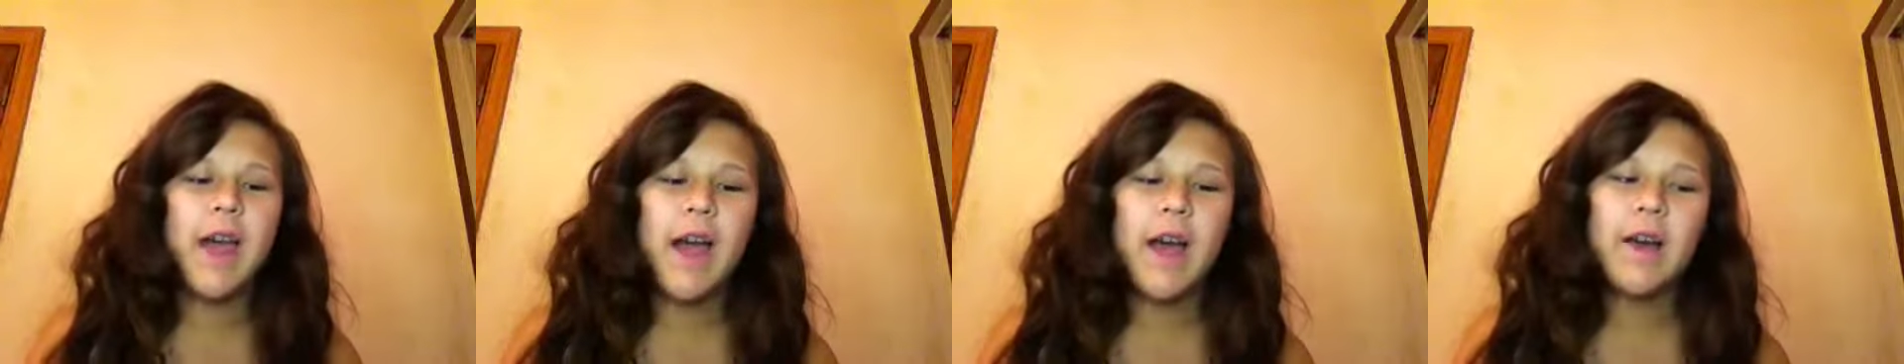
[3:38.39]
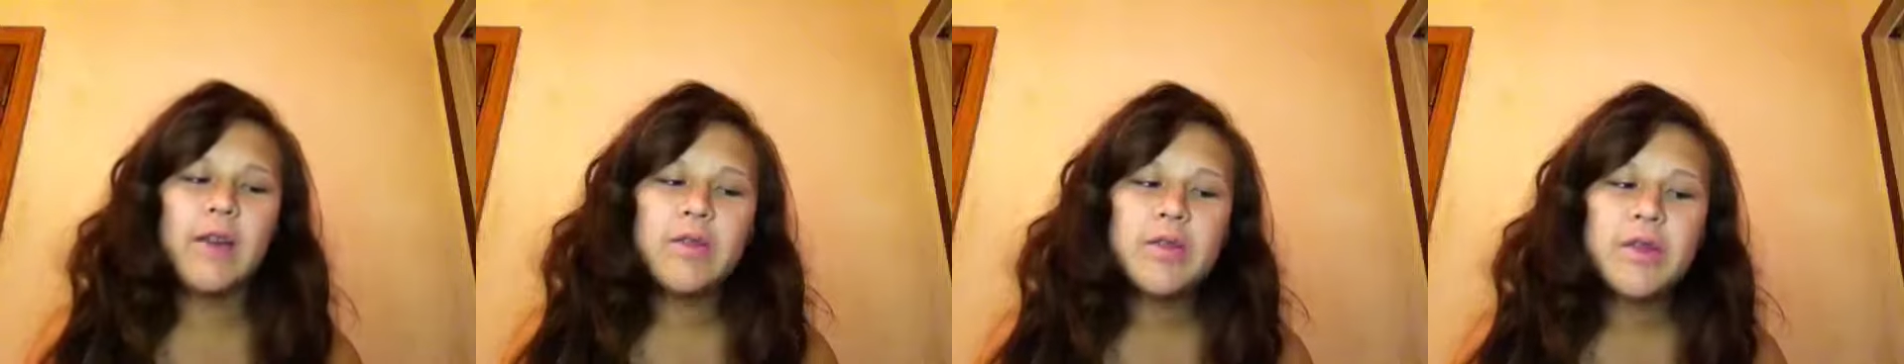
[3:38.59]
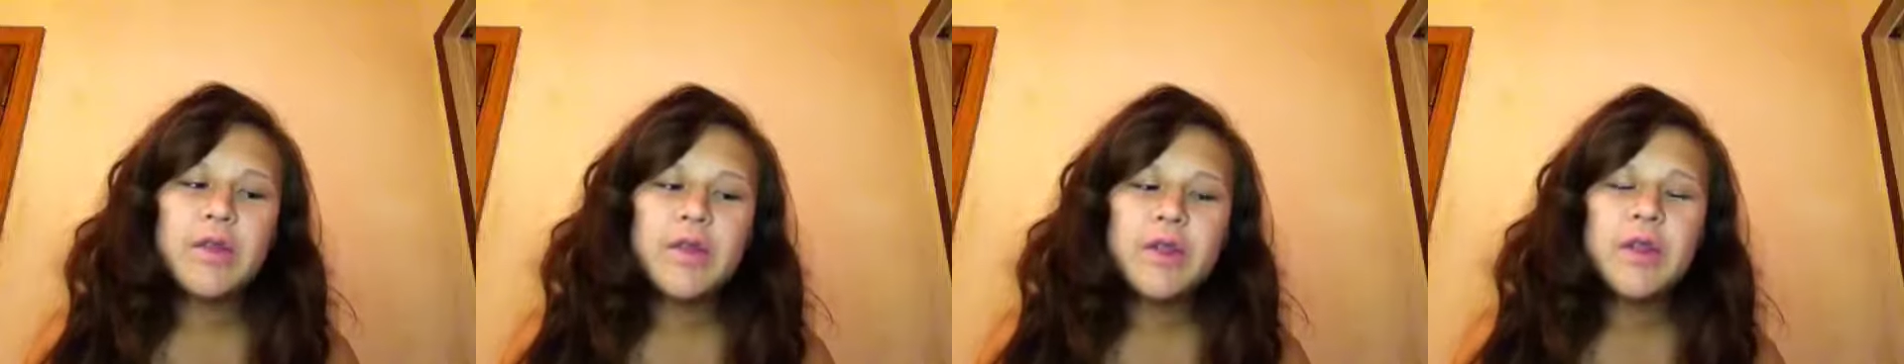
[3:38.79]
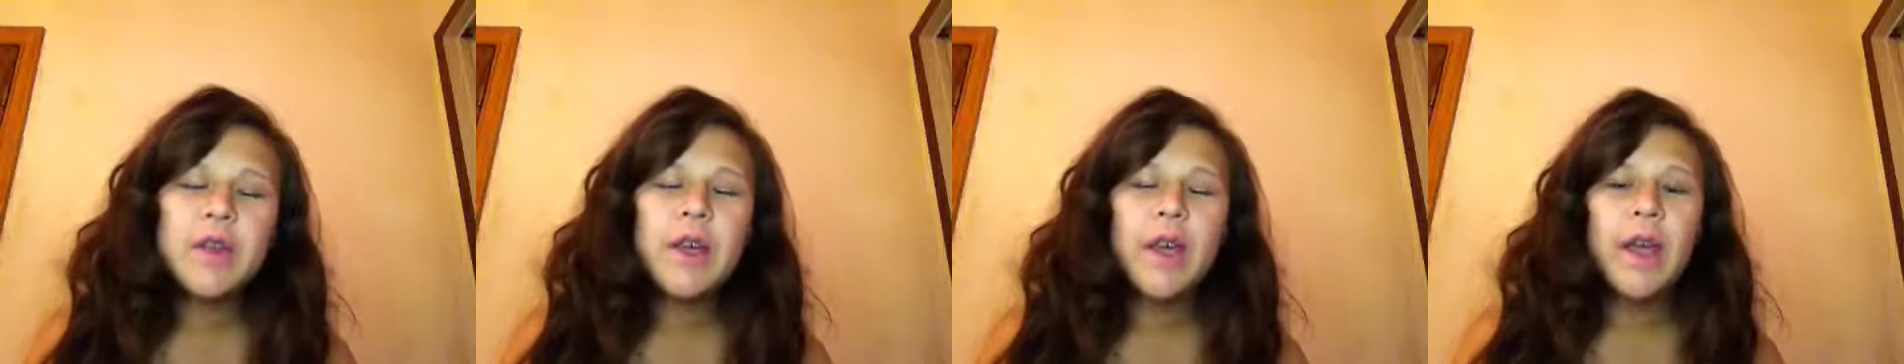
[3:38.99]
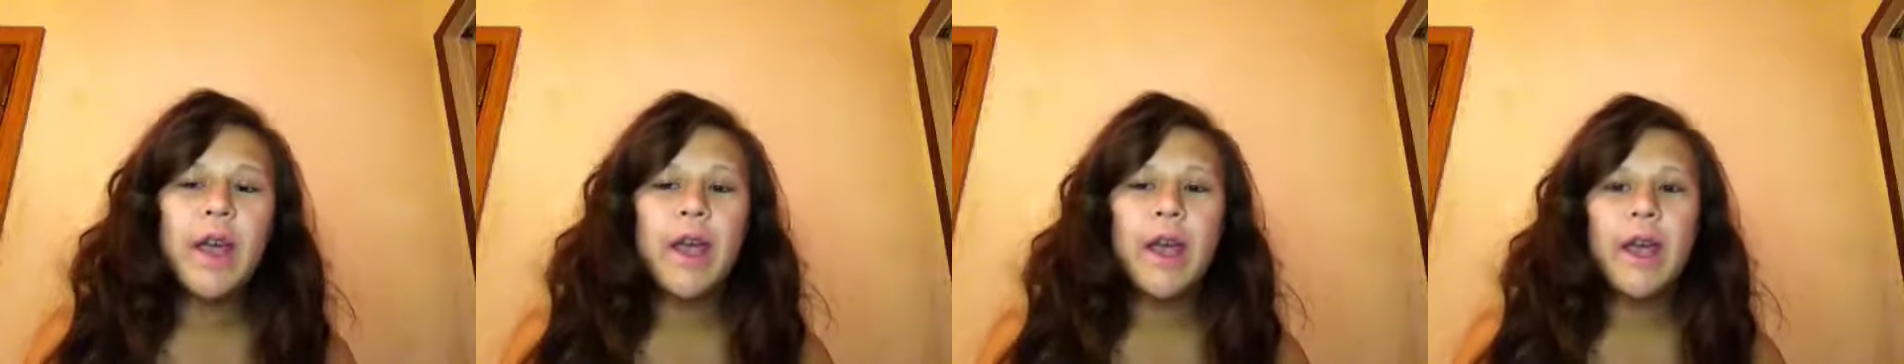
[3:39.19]
house
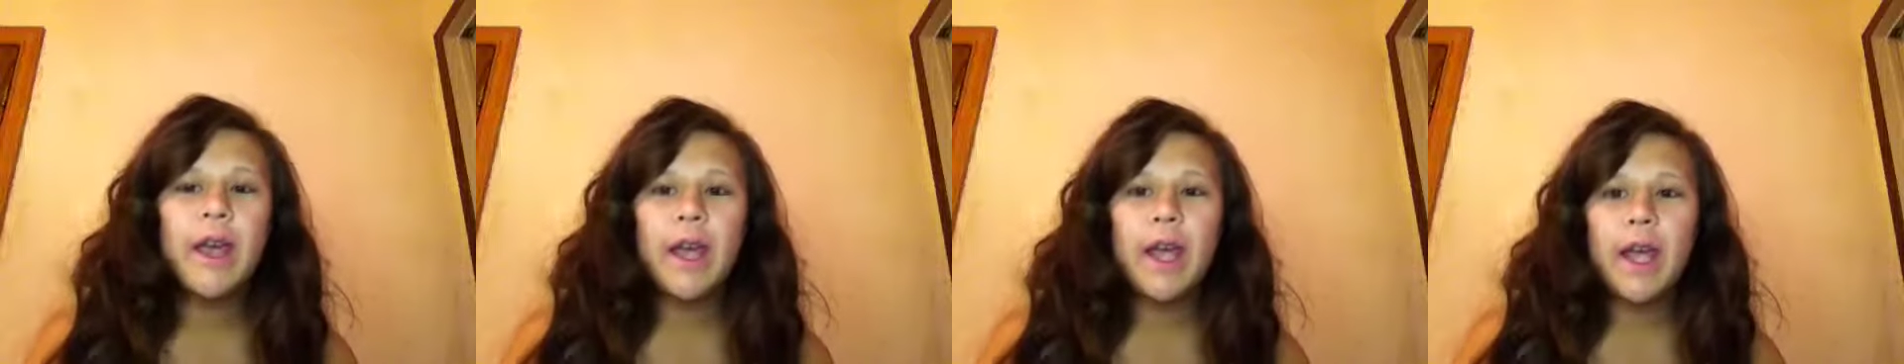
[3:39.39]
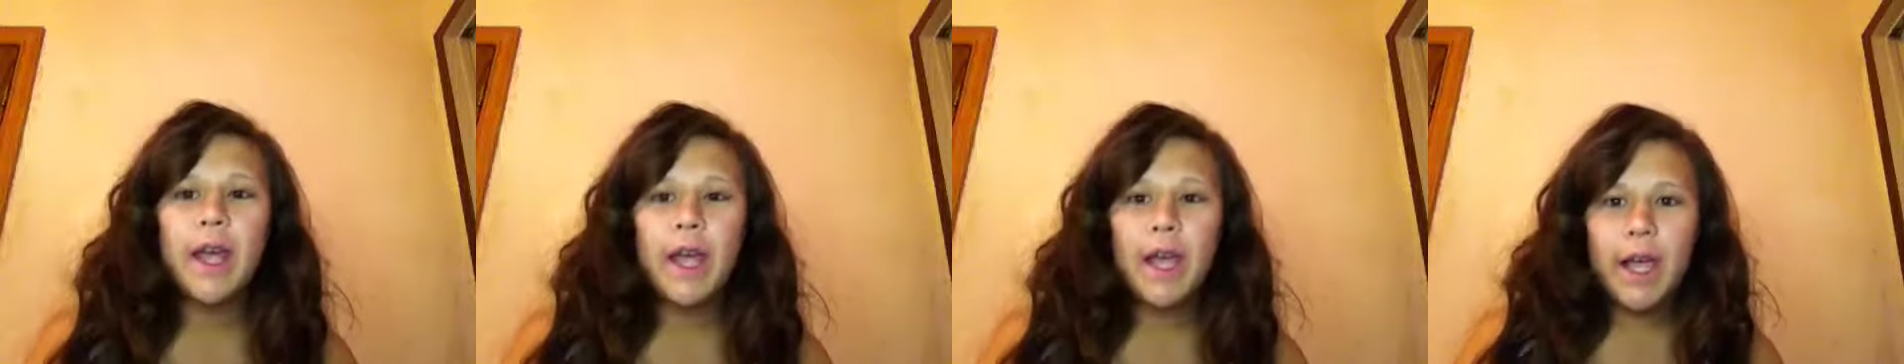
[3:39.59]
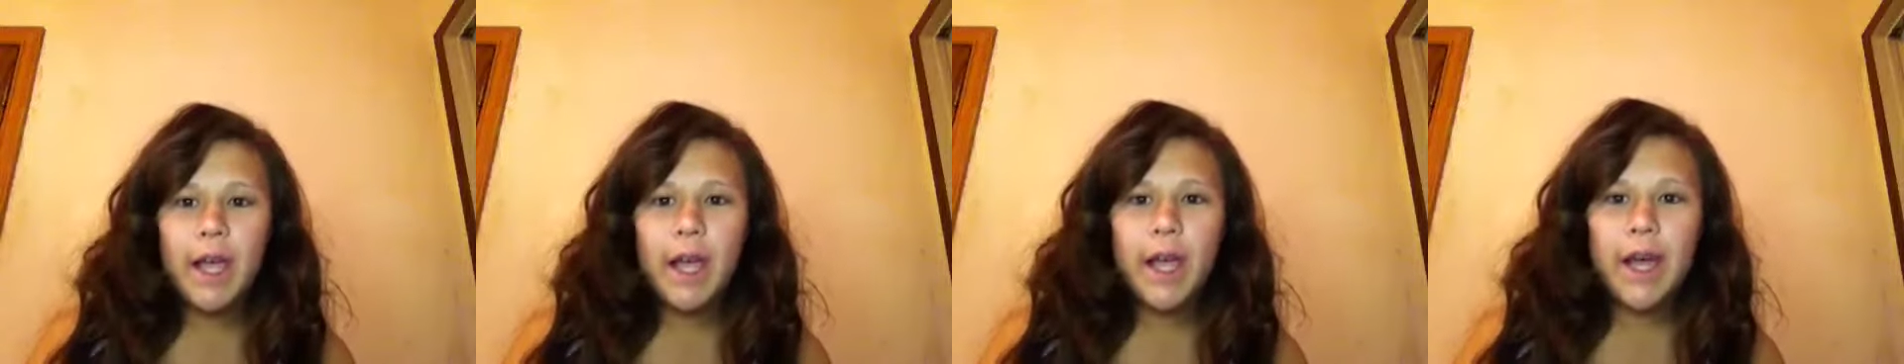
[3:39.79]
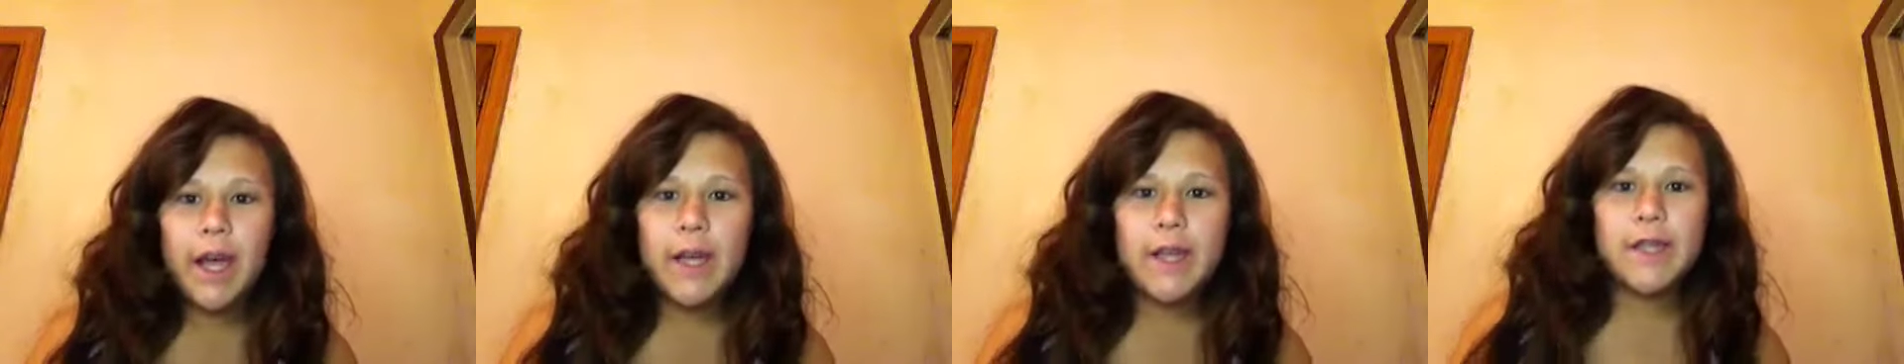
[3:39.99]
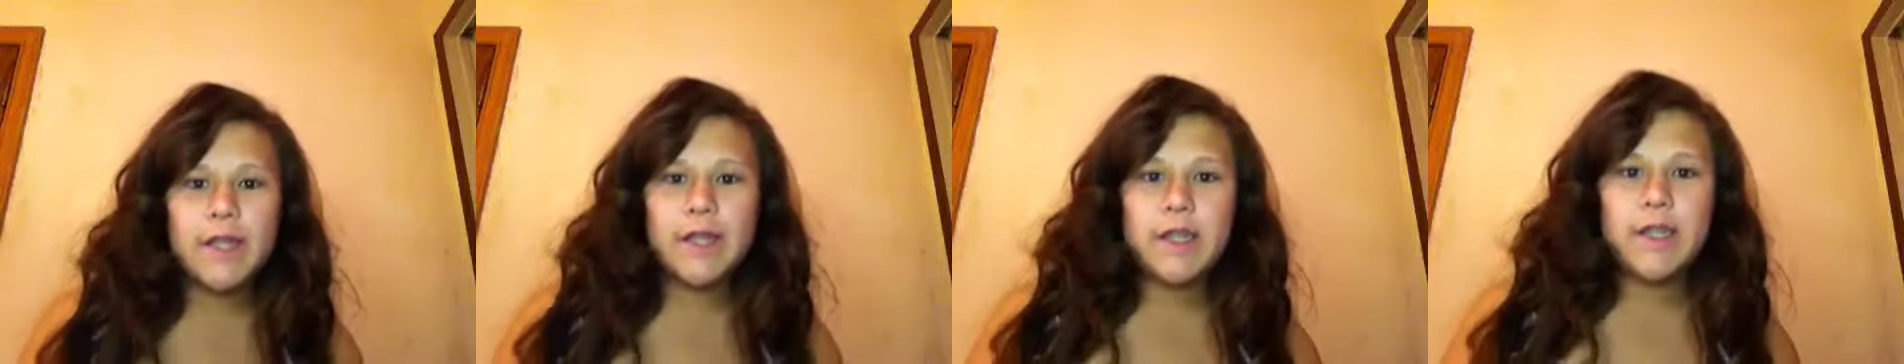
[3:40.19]

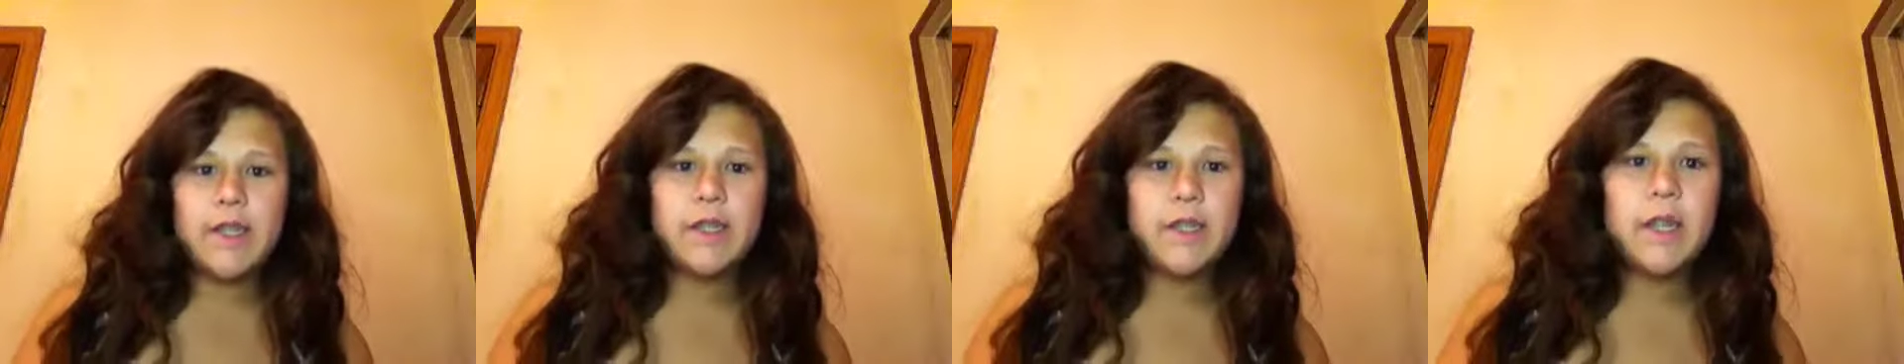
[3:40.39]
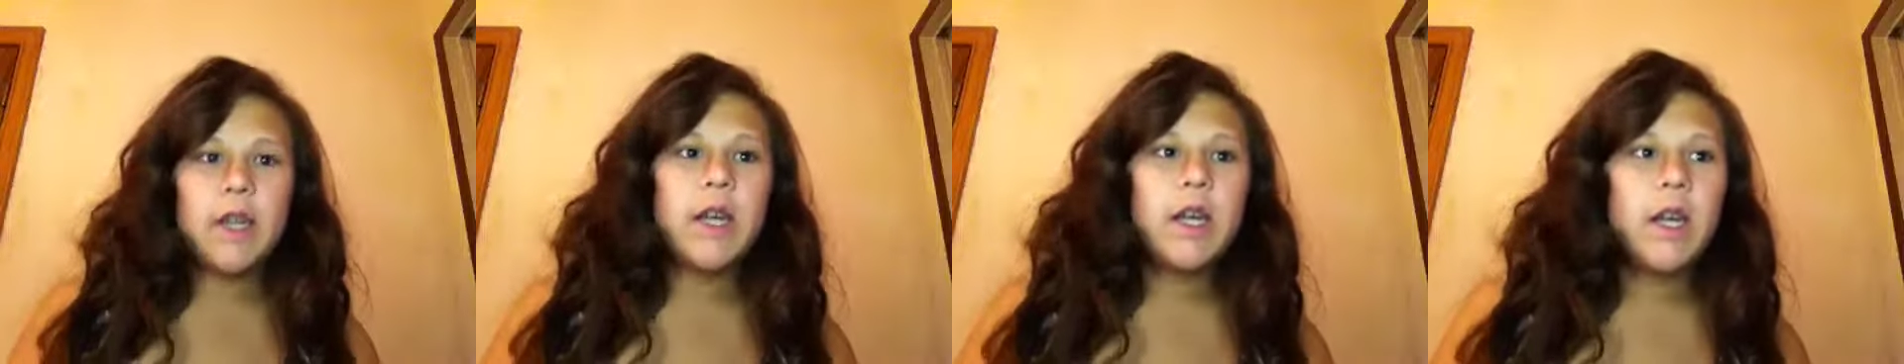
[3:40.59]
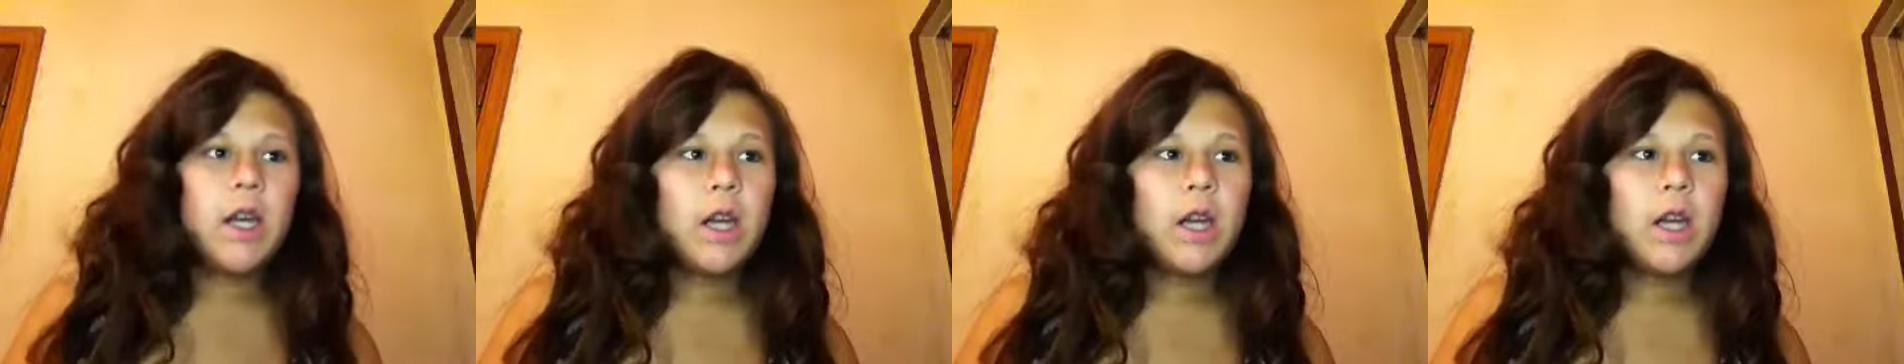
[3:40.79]
hasn't